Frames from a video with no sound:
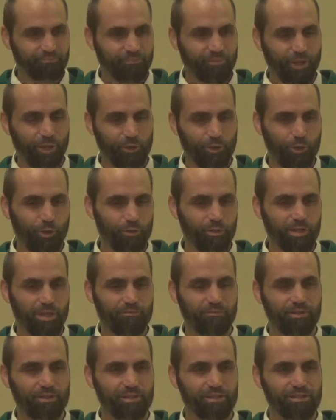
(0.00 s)
and go
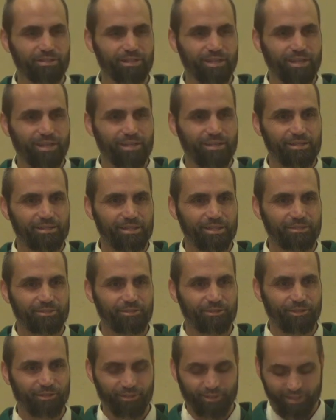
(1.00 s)
live with his
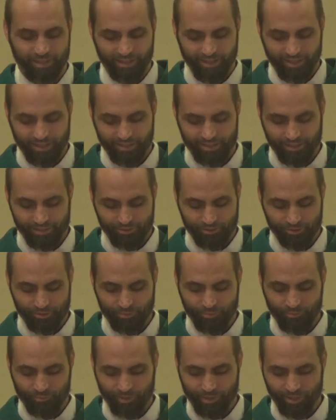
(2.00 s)
sister, sister's
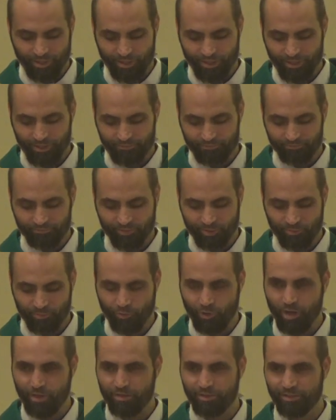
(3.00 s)
uh,
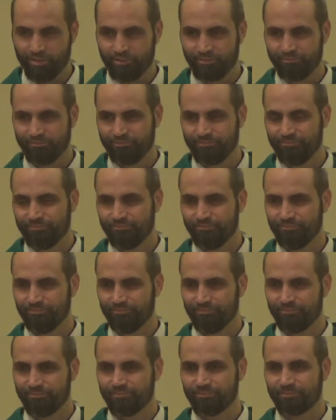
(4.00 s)
brother,
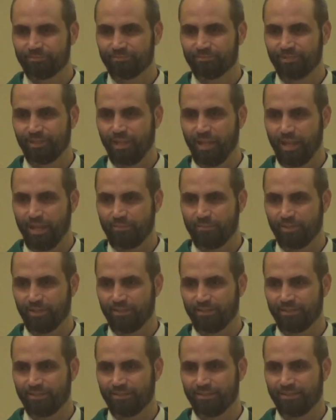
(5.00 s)

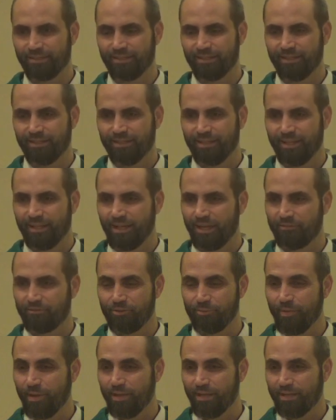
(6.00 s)
Laban. And
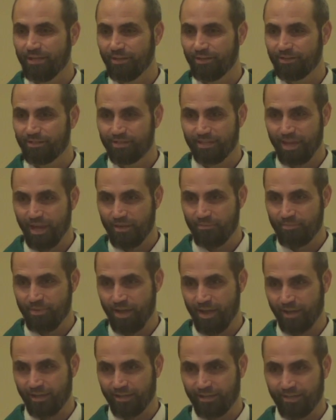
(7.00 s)
after many years, came
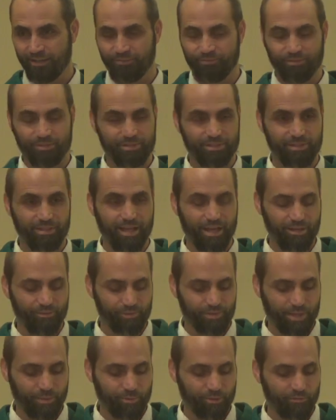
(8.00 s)
back, was, not,
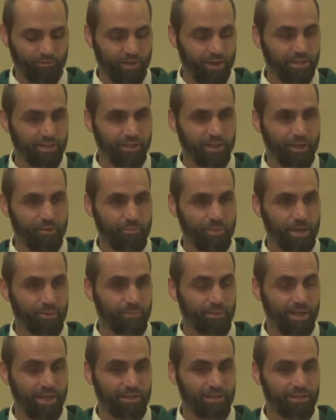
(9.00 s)
was able to finally come back,
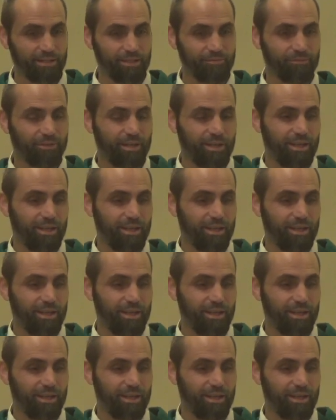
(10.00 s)
but he had to leave